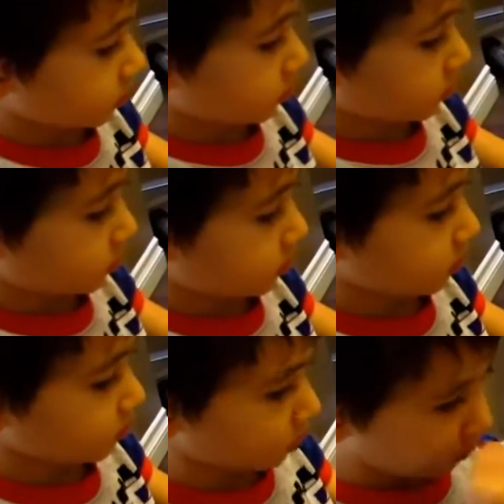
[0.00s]
So
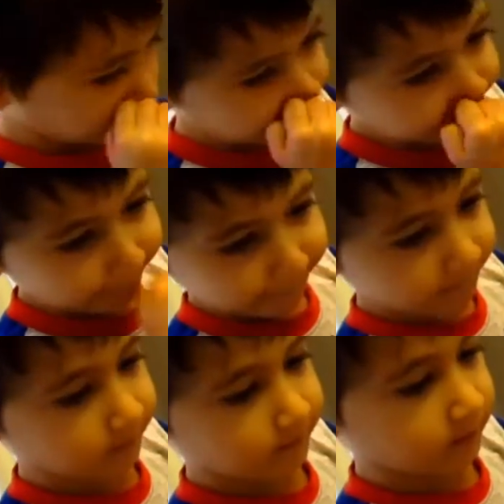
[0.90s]
basically that's,
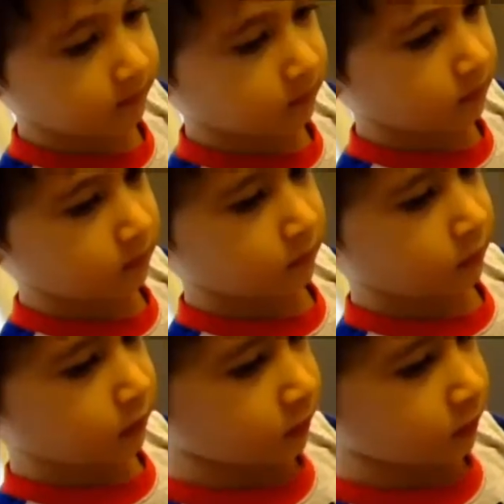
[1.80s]
um, ho um, I